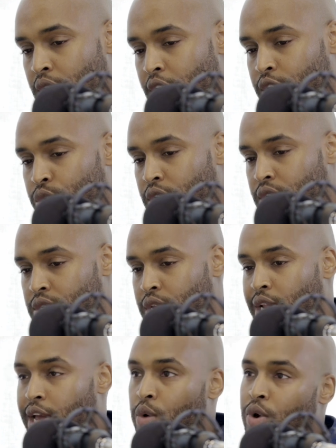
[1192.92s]
how should I
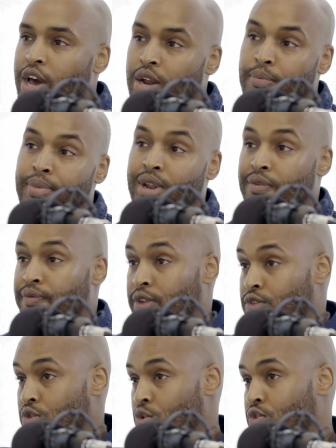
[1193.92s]
say, like what kind of
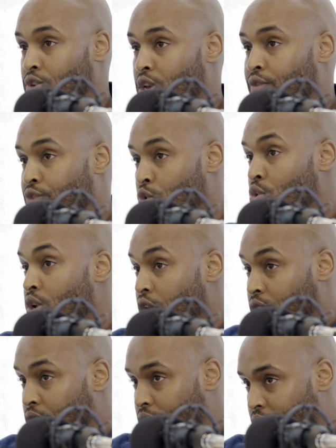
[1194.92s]
benefits do you see of doing
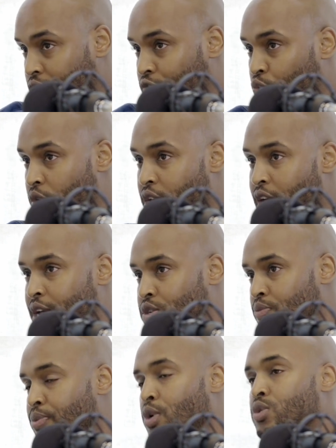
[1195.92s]
it this way as
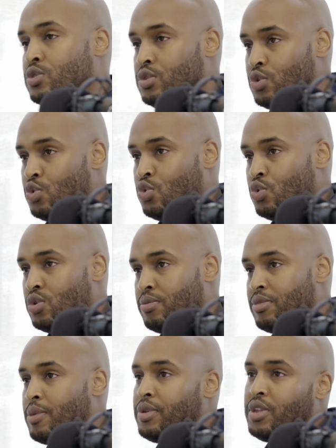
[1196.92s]
opposed to
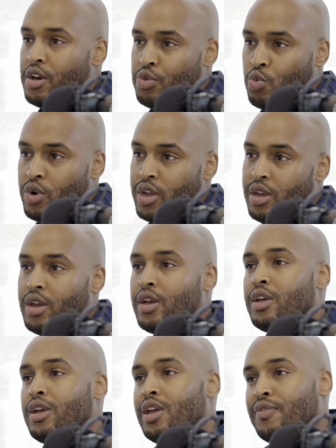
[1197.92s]
maybe the other way?
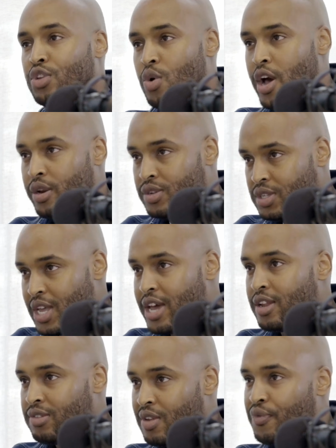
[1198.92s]
Even though I
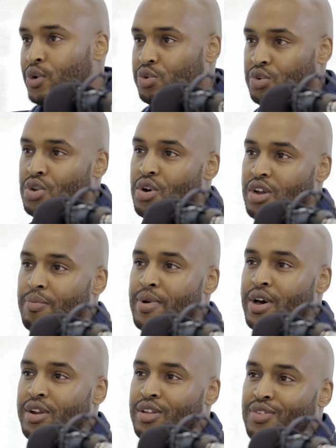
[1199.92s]
understand it's difficult to talk
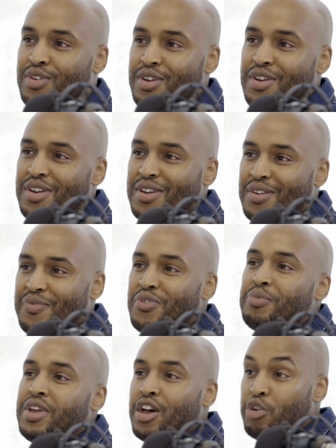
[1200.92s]
about it
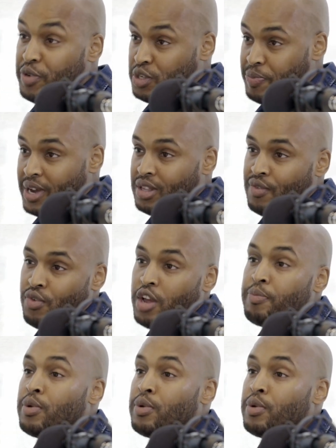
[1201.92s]
from the other perspective, right?